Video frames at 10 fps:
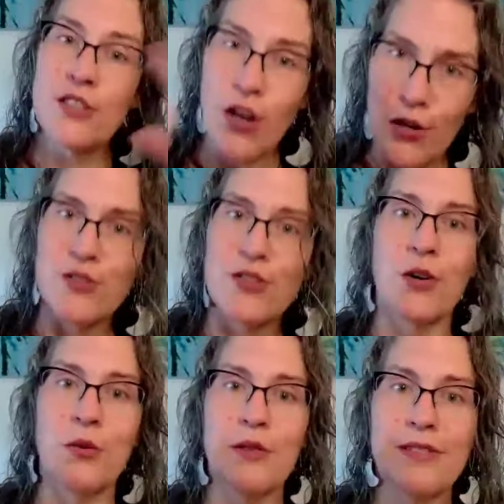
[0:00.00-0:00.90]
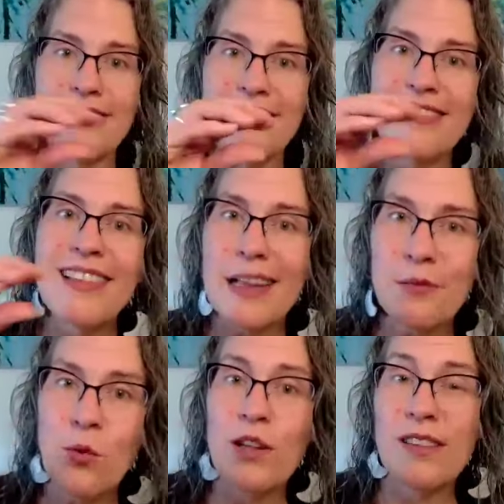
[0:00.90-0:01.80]
there's also
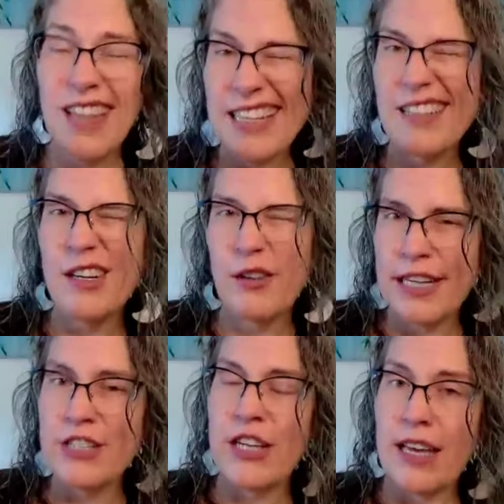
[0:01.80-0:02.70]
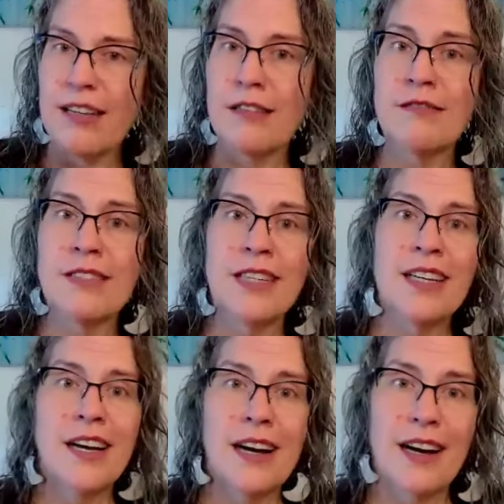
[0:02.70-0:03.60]
that more light gray shadow.
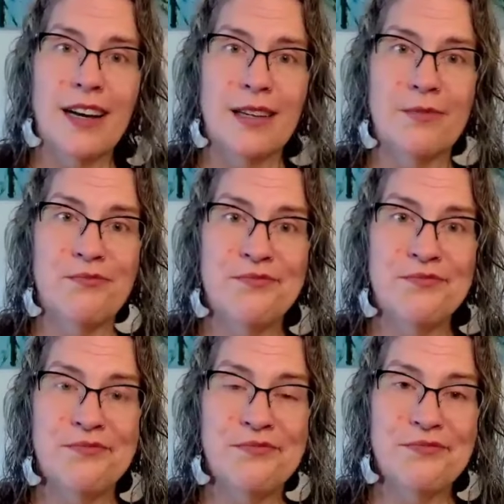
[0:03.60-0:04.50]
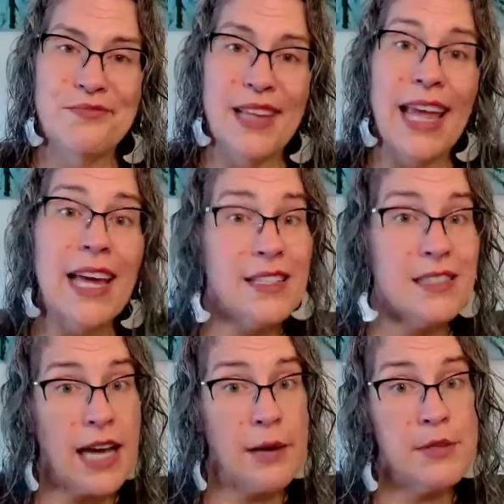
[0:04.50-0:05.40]
Um,
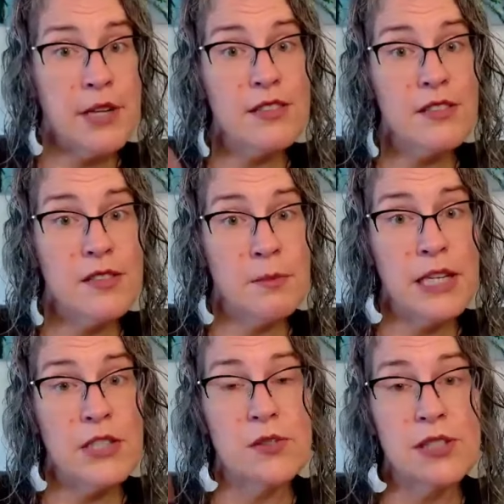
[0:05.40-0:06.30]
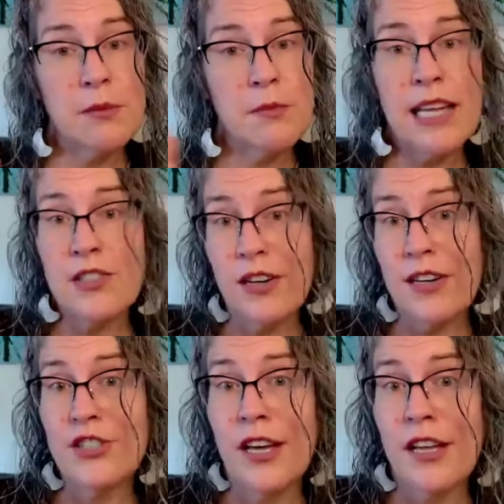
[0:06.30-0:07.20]
and I would also speak to some of that
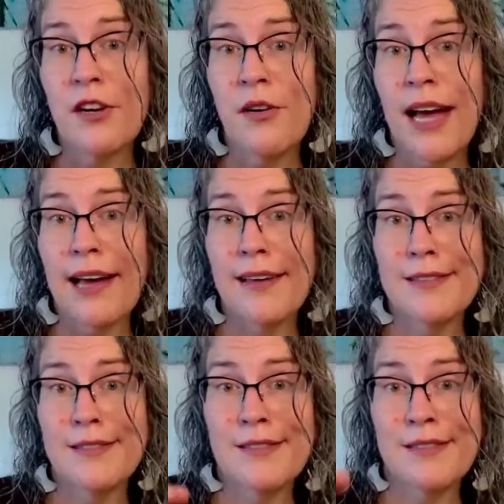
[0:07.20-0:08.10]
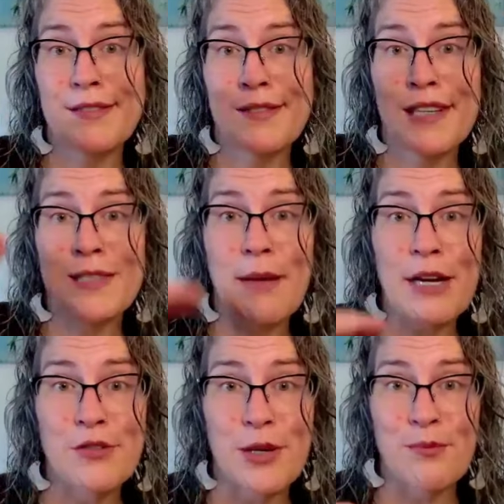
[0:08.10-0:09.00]
dark shadow has the
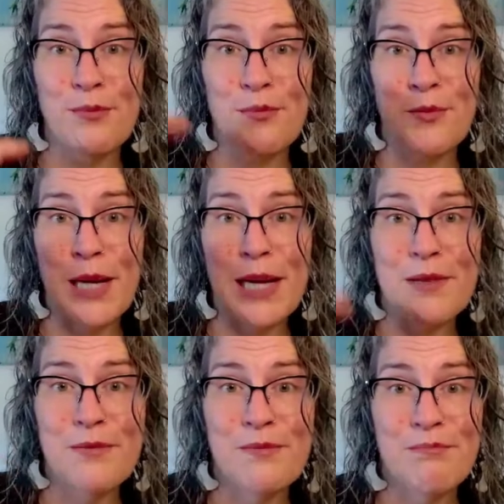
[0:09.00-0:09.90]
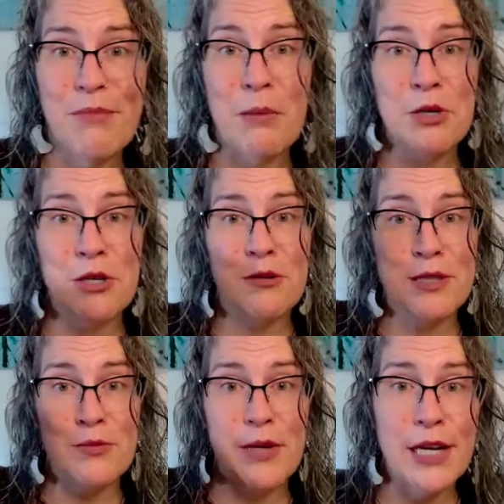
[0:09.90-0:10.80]
spectrum, right? My
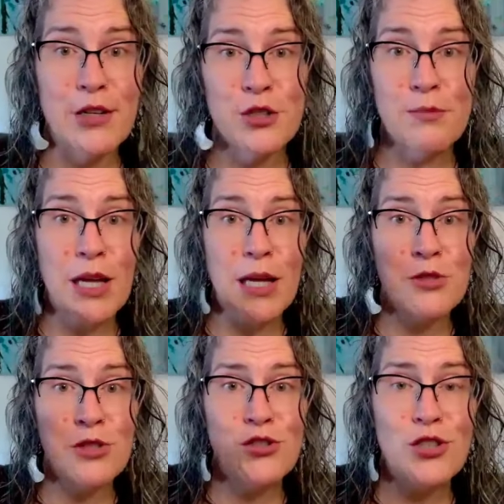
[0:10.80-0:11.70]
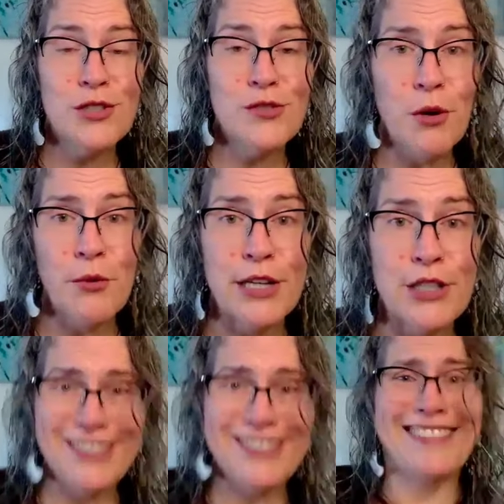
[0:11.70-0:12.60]
murderous rage sometimes is just road
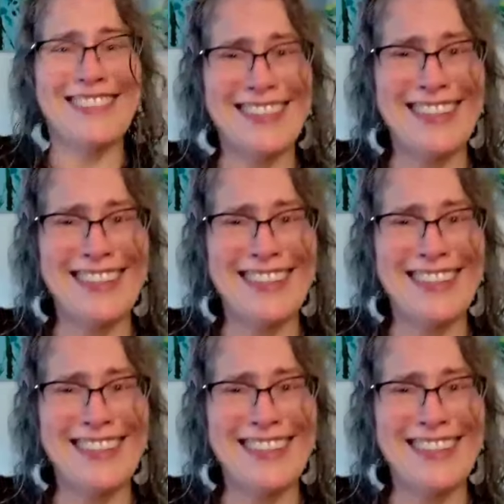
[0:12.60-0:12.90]
rage.